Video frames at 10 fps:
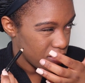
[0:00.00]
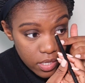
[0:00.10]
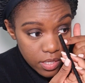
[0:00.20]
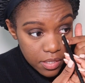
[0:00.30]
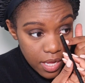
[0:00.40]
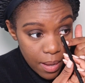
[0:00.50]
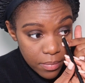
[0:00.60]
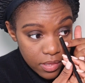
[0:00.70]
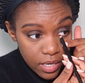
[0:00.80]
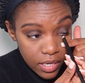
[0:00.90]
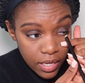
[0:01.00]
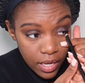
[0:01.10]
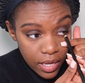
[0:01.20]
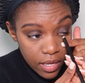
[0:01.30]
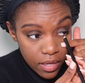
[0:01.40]
Another comment that I
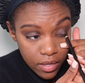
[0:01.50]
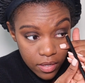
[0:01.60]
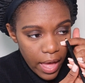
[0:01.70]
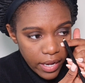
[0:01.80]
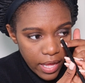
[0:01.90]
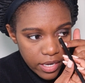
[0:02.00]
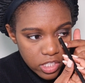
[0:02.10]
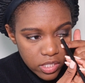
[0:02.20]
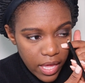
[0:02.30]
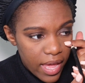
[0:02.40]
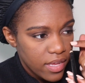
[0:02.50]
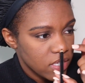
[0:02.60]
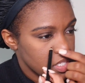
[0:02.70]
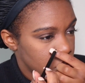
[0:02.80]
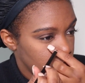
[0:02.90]
got, I had actually
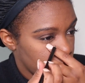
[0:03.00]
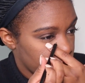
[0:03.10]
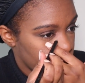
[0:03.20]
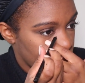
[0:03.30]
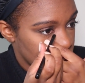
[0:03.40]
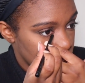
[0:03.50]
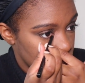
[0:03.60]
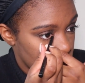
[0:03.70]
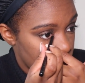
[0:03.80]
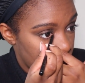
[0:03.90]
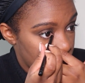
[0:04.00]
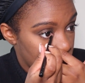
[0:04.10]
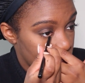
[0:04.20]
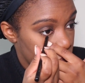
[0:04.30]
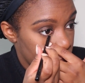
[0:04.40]
asked 2 different questions on my
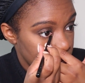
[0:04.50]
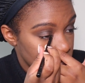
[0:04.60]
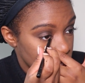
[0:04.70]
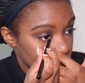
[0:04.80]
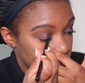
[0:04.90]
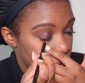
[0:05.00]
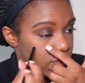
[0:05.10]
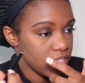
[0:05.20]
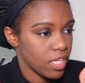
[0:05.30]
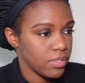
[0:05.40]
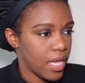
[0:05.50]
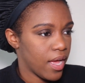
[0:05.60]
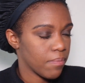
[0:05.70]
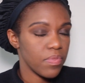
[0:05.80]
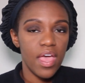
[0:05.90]
poll on my Instagram at the same
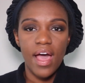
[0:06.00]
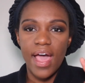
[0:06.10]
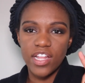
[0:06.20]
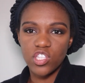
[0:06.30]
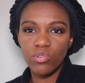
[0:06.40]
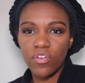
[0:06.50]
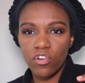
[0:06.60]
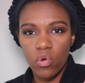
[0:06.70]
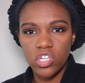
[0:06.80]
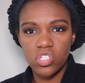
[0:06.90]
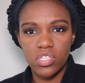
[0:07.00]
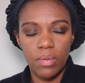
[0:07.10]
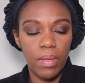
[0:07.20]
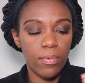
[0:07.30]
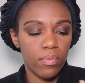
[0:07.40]
time. I had 2 different questions
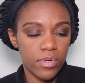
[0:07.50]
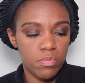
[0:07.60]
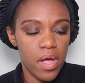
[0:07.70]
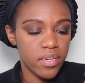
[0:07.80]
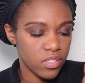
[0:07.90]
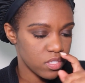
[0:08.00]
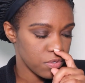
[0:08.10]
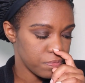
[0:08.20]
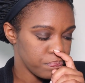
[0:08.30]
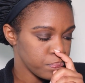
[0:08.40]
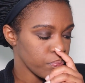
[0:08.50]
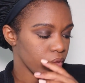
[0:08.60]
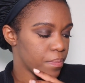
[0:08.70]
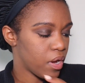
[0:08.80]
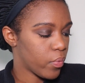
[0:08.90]
that people were responding to,
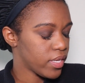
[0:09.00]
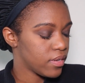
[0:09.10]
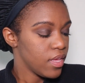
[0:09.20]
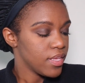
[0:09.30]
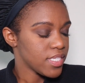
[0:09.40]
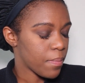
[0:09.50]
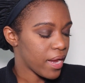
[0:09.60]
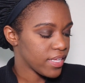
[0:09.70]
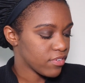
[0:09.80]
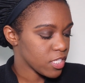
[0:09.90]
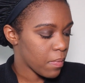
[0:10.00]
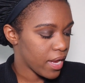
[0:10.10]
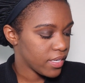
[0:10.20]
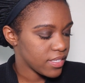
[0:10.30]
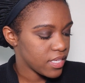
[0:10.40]
but when somebody
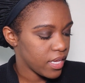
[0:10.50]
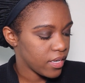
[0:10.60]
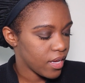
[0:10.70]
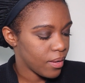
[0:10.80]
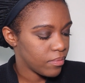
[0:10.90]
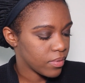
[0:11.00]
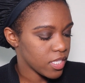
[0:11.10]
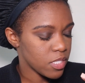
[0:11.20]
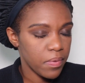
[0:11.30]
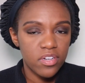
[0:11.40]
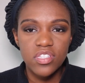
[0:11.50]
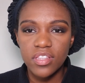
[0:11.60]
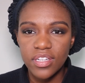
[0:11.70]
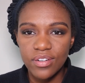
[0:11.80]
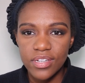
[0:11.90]
responded and said conspiracy
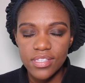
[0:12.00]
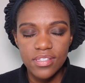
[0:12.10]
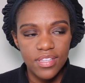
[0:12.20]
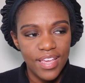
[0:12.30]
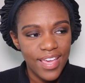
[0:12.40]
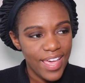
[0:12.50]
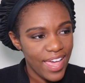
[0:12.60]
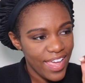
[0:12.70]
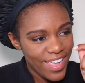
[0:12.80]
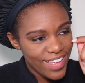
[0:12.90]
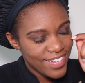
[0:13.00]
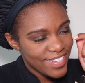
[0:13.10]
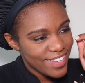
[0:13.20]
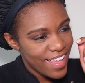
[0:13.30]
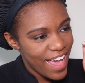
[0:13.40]
theories,
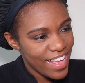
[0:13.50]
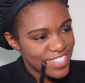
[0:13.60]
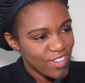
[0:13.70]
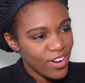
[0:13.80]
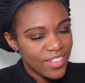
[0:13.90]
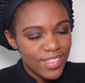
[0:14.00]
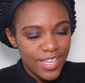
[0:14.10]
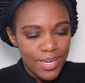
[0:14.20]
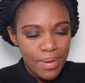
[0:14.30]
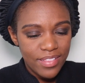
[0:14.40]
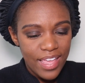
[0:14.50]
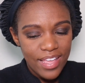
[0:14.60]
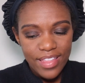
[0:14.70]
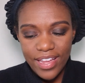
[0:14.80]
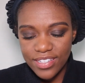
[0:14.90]
and I started thinking about
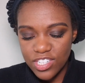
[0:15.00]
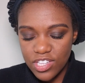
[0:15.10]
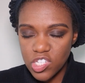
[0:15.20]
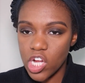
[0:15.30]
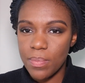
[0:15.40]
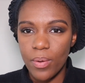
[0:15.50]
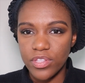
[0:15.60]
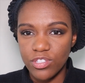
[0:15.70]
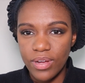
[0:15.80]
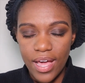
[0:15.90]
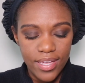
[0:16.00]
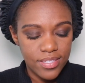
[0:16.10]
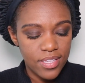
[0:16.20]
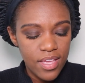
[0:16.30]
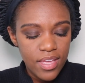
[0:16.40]
that, like, just to talk about with you
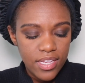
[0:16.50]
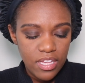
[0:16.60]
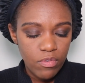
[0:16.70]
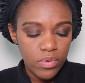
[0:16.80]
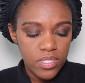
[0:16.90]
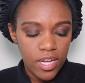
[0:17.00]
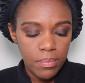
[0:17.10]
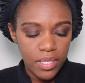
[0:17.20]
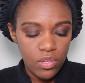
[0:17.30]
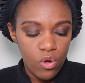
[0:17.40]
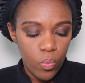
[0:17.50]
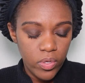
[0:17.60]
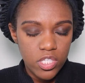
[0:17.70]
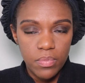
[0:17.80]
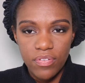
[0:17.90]
guys, because everyone's talking about the whole
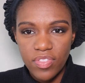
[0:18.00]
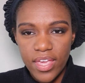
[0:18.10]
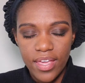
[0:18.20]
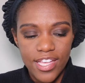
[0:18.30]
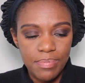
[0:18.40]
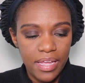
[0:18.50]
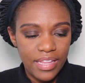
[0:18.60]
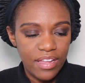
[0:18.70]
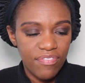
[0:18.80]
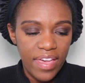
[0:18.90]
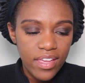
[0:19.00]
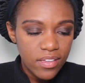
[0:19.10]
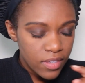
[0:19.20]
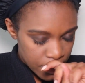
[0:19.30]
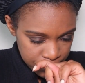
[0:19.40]
Will Smith thing as being like
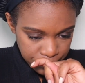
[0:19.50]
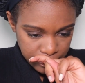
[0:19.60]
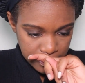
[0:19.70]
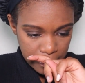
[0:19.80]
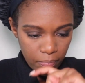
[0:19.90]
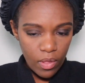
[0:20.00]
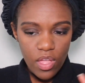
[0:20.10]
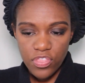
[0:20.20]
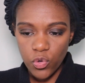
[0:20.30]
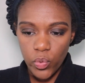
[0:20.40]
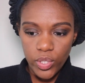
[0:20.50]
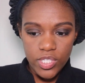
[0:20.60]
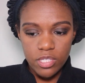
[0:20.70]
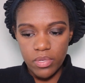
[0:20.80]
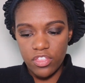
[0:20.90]
fake, the
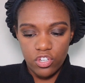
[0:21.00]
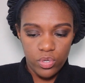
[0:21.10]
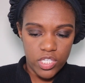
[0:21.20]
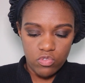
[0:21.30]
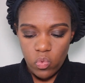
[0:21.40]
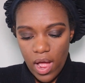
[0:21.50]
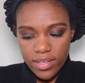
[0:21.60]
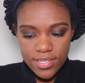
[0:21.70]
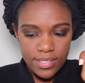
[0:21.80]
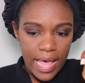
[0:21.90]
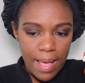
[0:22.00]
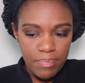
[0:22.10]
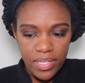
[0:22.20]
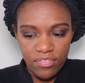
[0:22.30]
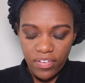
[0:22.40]
Will Smith Chris Rock
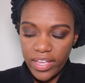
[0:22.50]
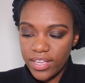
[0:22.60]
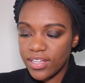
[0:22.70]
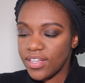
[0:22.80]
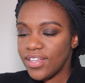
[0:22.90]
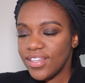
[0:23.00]
slap being fake.